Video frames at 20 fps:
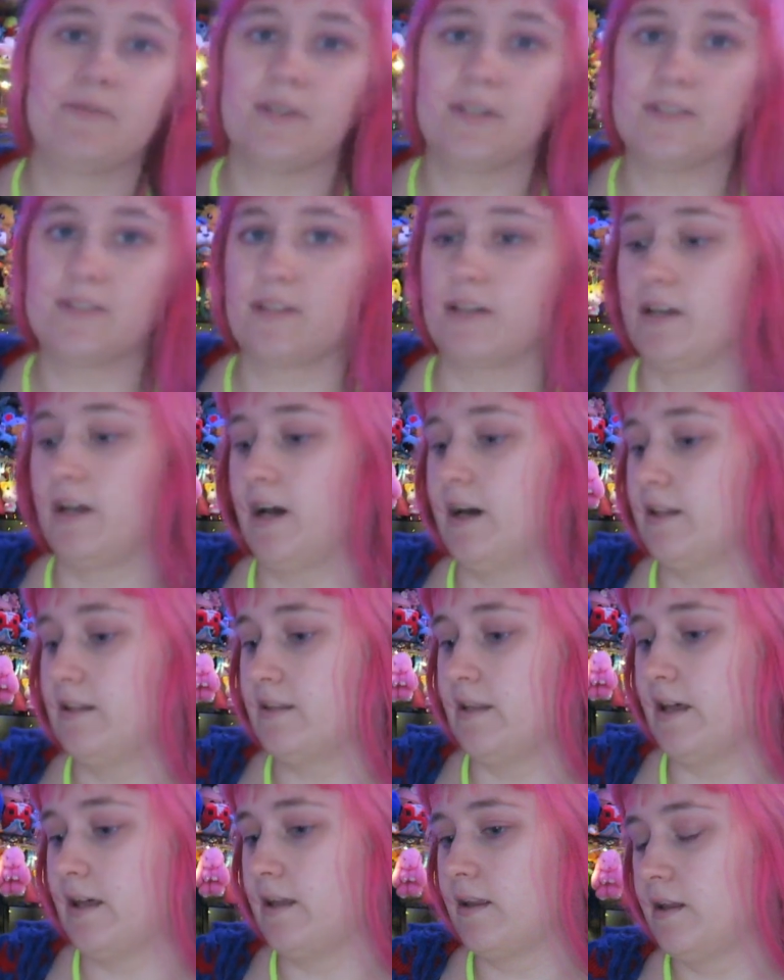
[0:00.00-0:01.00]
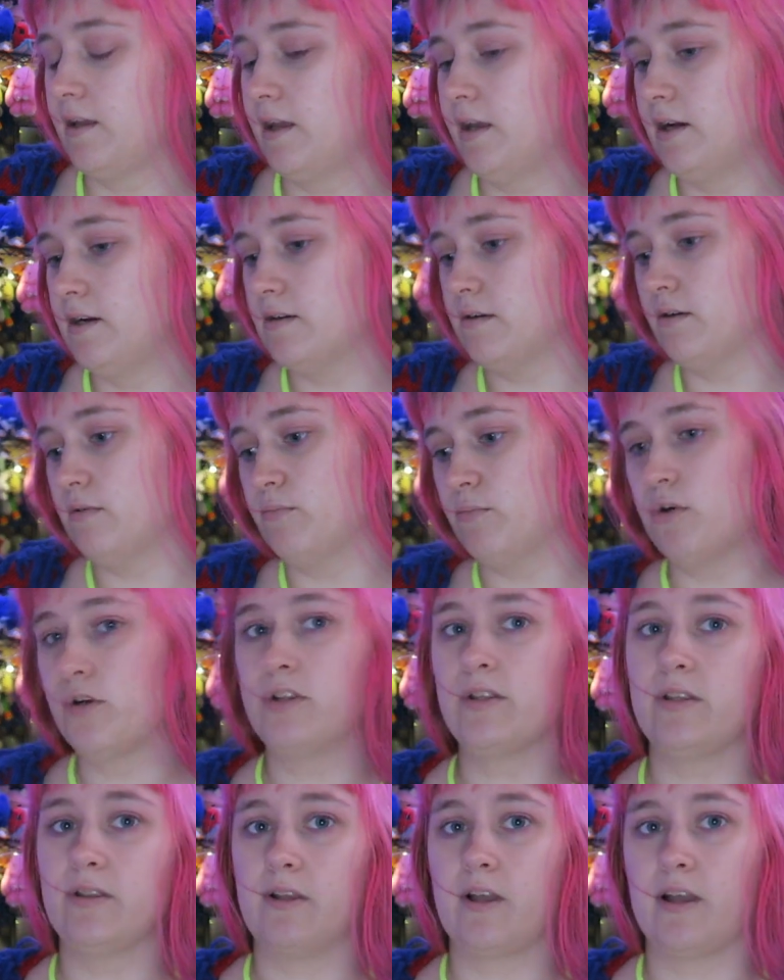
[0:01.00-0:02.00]
of the things I got that will
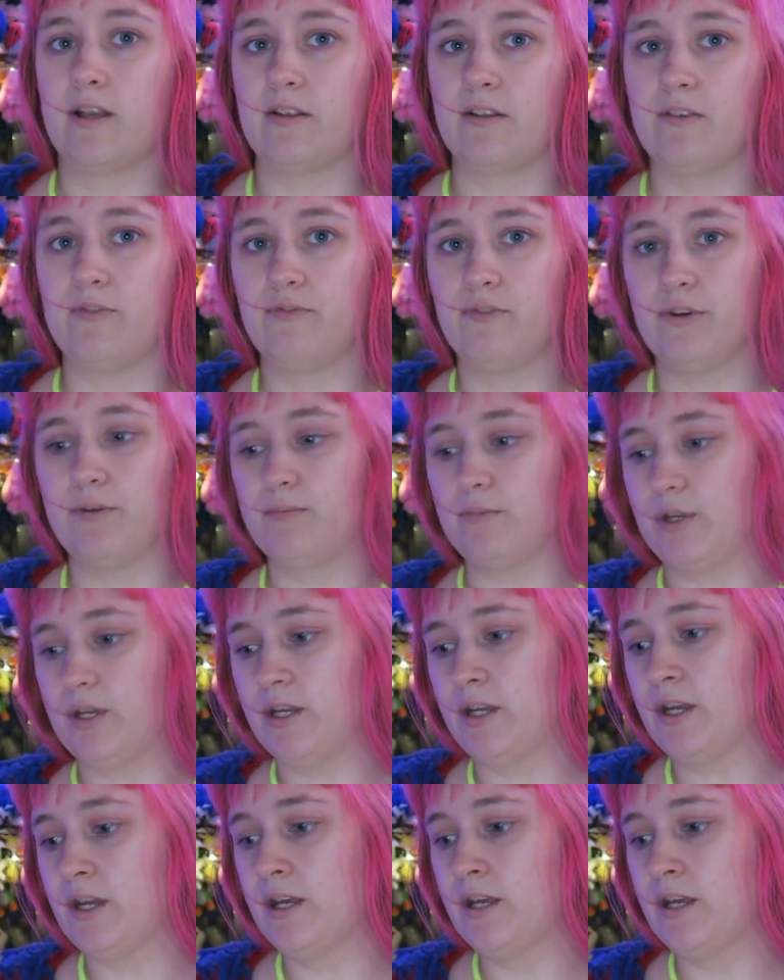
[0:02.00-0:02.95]
more than likely fit me.